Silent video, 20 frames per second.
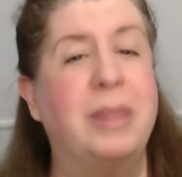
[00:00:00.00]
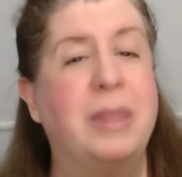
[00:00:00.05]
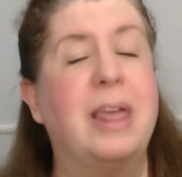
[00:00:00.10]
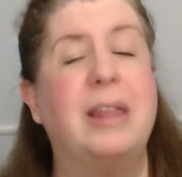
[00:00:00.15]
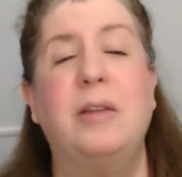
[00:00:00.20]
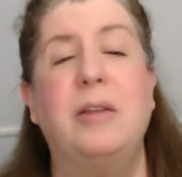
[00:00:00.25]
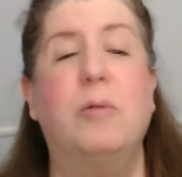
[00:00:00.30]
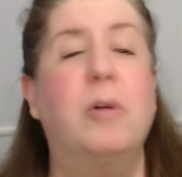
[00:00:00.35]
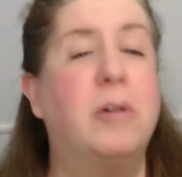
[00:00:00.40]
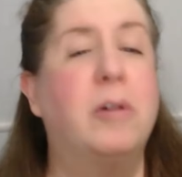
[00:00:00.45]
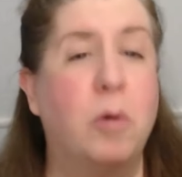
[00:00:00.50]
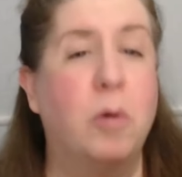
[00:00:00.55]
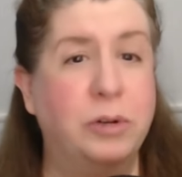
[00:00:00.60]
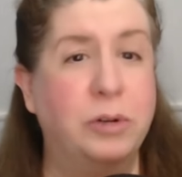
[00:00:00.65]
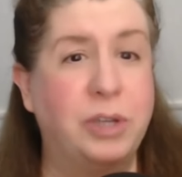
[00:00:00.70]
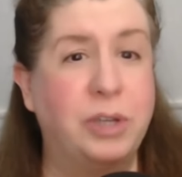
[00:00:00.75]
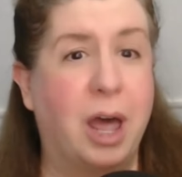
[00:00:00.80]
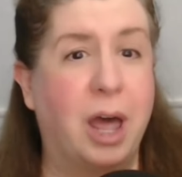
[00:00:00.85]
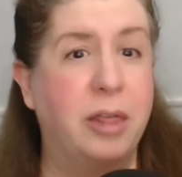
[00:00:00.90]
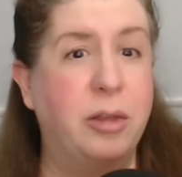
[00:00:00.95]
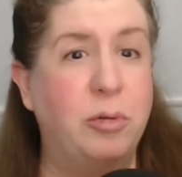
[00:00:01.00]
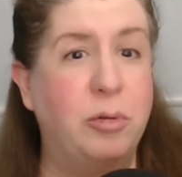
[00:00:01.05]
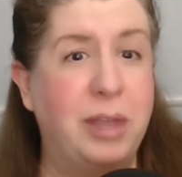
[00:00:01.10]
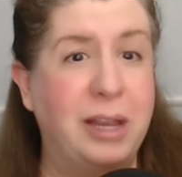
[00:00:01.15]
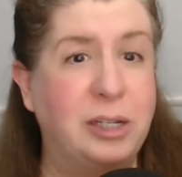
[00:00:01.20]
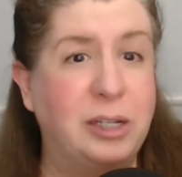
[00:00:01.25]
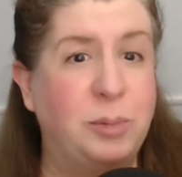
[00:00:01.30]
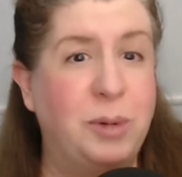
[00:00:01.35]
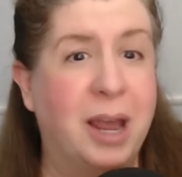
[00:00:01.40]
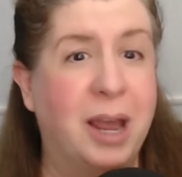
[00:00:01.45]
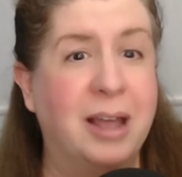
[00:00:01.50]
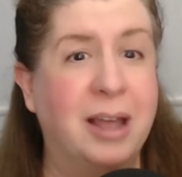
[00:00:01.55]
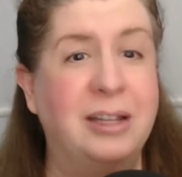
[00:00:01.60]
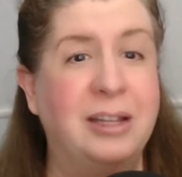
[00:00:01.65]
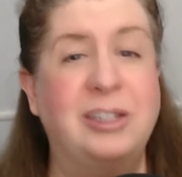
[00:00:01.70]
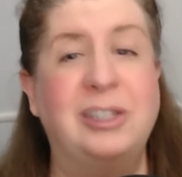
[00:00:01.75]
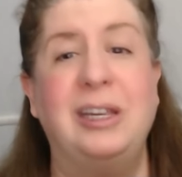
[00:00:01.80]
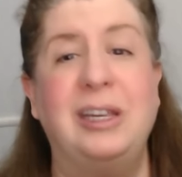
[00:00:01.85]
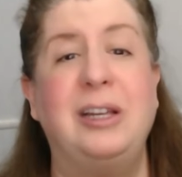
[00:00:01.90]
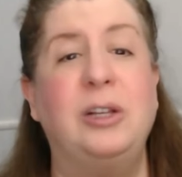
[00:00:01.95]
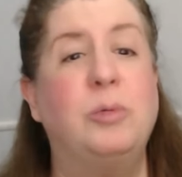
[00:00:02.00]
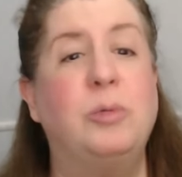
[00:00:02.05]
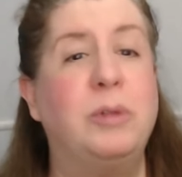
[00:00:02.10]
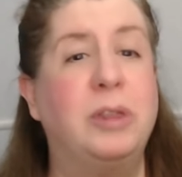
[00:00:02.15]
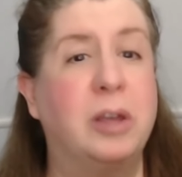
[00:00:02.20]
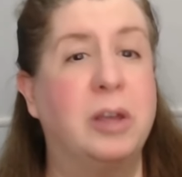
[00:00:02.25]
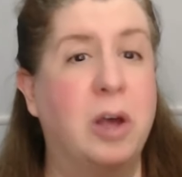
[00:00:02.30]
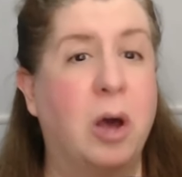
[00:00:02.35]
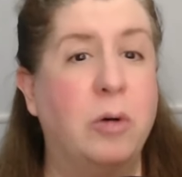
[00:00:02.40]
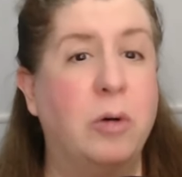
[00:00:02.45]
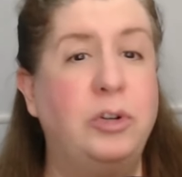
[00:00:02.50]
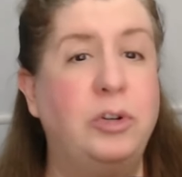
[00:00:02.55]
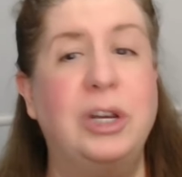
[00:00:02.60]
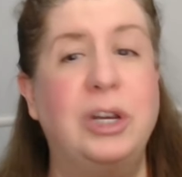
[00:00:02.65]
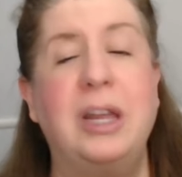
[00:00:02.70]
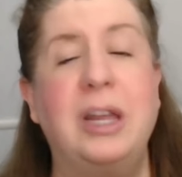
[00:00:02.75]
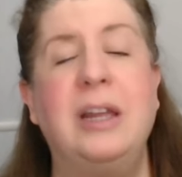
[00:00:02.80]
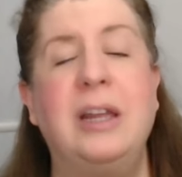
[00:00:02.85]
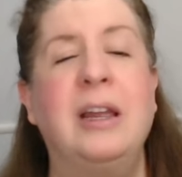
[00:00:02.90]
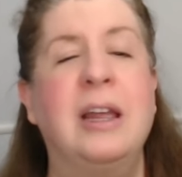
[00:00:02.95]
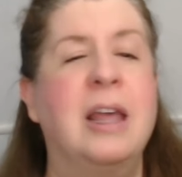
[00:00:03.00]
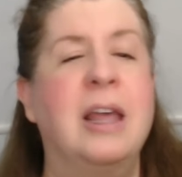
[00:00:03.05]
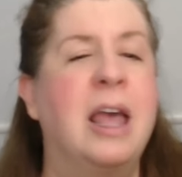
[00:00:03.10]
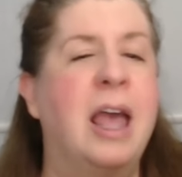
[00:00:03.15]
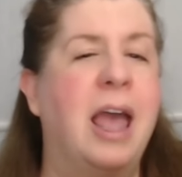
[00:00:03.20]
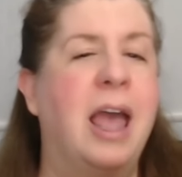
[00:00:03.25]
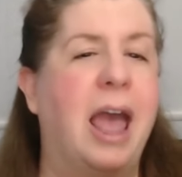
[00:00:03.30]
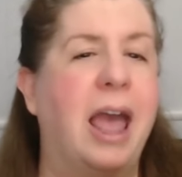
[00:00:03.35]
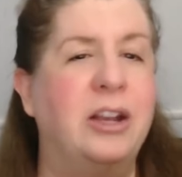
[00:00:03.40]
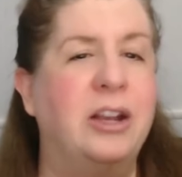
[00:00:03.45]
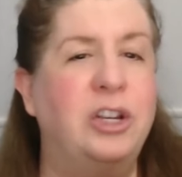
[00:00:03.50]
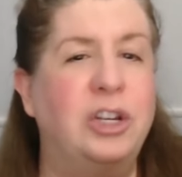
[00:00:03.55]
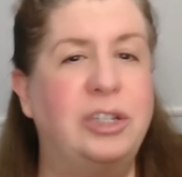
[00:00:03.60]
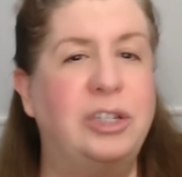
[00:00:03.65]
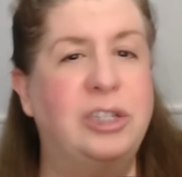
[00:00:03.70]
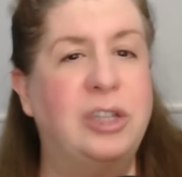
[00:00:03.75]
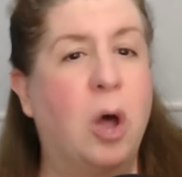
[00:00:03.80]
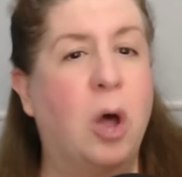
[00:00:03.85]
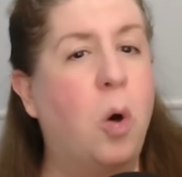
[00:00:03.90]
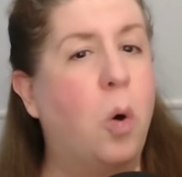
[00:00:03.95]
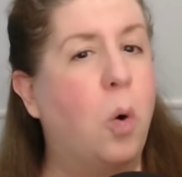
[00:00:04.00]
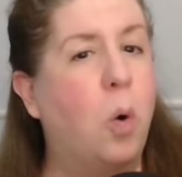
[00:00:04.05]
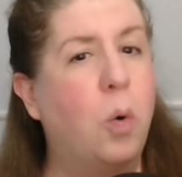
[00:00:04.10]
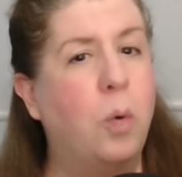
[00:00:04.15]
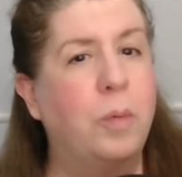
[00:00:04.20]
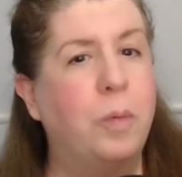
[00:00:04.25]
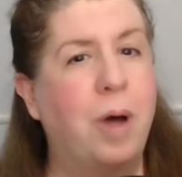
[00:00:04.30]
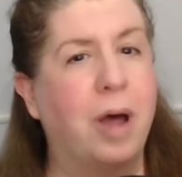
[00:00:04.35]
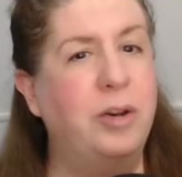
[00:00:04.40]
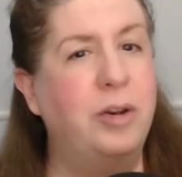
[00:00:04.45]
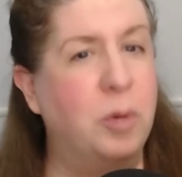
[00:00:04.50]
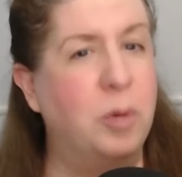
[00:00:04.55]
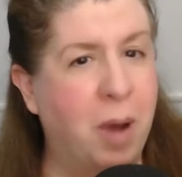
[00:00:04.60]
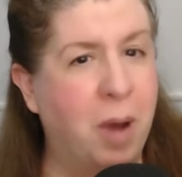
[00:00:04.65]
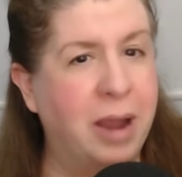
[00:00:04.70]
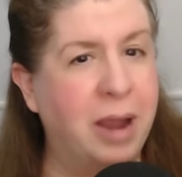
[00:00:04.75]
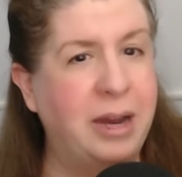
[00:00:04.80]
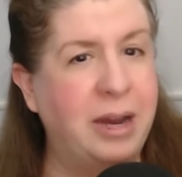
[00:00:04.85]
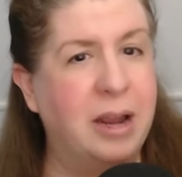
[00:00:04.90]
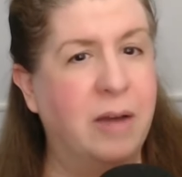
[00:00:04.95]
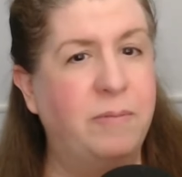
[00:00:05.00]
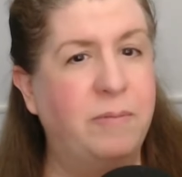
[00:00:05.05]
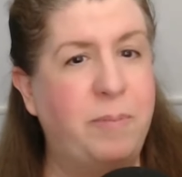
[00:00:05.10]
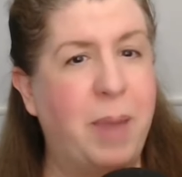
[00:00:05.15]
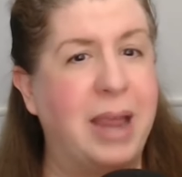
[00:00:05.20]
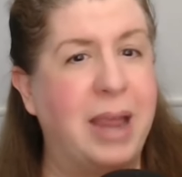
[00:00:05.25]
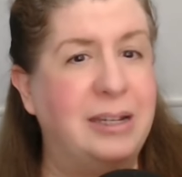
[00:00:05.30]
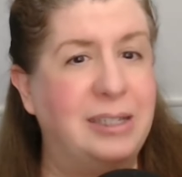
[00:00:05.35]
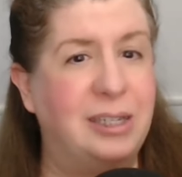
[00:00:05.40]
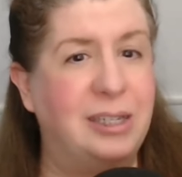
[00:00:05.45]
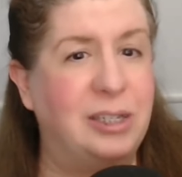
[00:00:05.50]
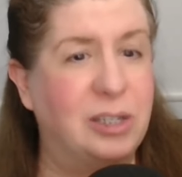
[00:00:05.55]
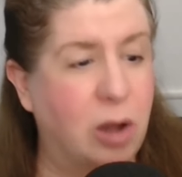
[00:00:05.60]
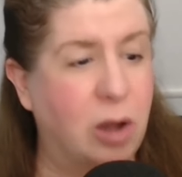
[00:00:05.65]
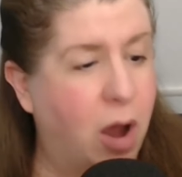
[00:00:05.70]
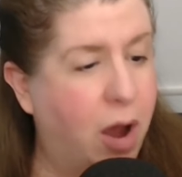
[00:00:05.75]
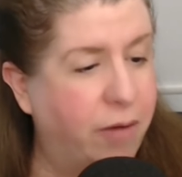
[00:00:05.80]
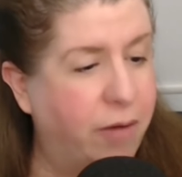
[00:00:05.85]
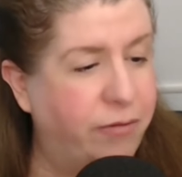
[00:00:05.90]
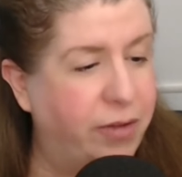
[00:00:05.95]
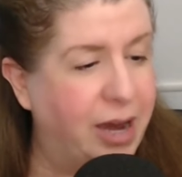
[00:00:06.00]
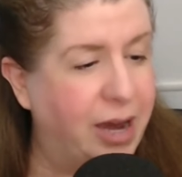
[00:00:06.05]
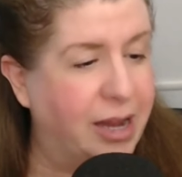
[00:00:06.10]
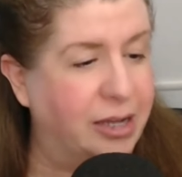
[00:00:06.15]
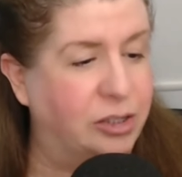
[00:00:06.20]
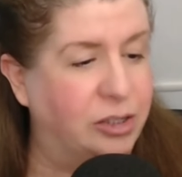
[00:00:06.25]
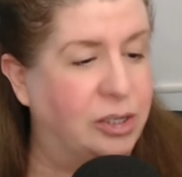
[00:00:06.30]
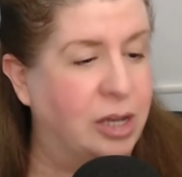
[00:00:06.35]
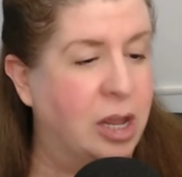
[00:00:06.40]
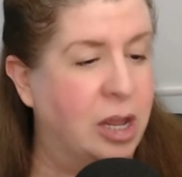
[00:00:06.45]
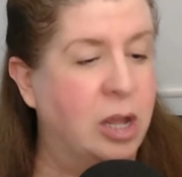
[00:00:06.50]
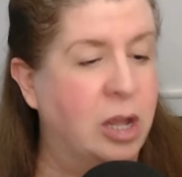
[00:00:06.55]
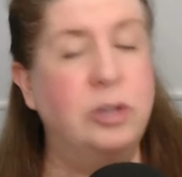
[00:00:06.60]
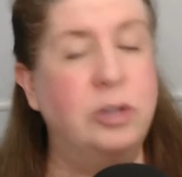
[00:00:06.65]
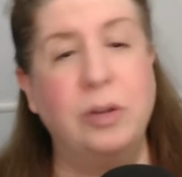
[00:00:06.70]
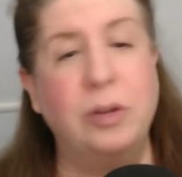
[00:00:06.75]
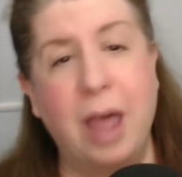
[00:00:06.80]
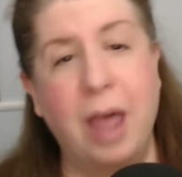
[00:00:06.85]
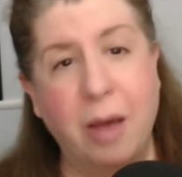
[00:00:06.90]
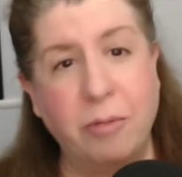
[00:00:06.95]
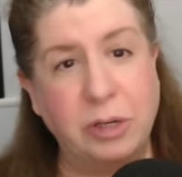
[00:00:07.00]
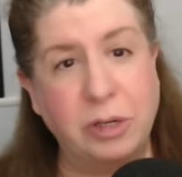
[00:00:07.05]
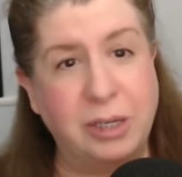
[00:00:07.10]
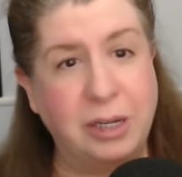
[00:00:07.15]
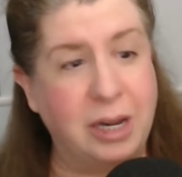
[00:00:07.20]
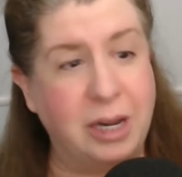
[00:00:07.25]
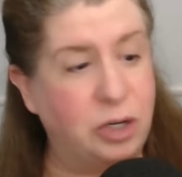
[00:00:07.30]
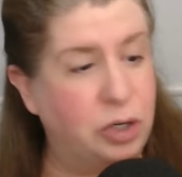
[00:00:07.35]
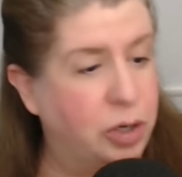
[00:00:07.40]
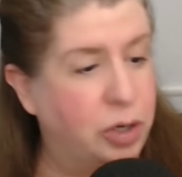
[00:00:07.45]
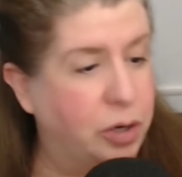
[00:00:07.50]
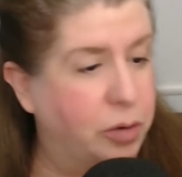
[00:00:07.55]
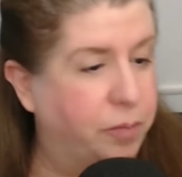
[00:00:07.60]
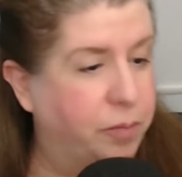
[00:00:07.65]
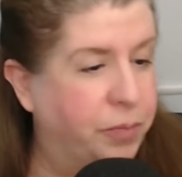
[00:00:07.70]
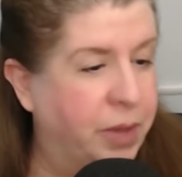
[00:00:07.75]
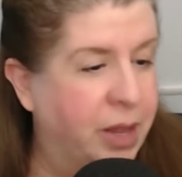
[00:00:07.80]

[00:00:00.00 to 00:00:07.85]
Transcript: And then there were, of course, other things behind the scenes with the coaching and just the whole undermining of Banks's confidence. So that was an issue.